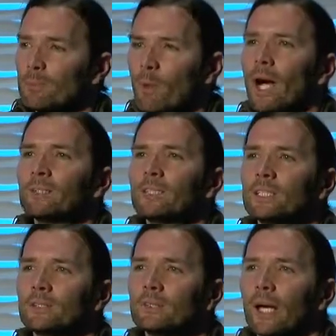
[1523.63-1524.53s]
Why do they
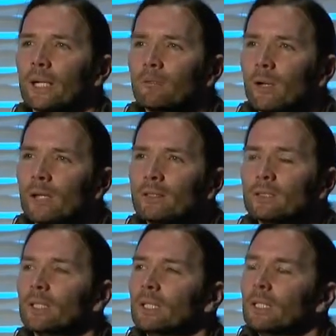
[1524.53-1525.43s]
do that? Well,
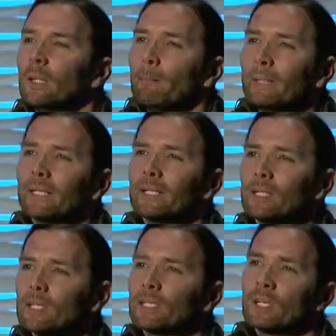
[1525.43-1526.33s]

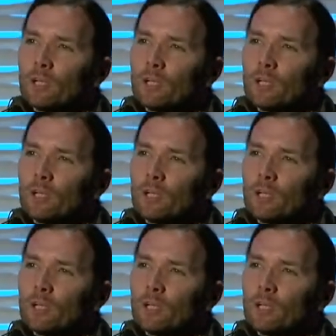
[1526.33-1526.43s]
because